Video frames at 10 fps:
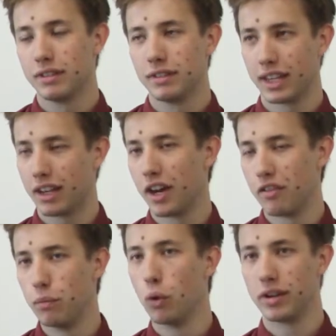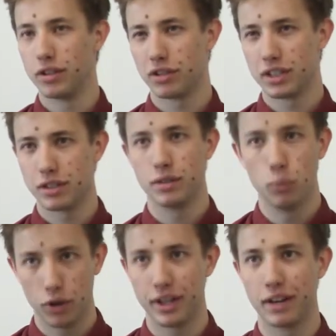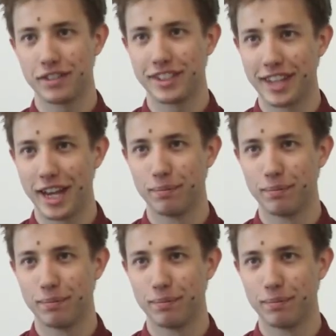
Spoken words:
They're kind of more interested in what you have to say.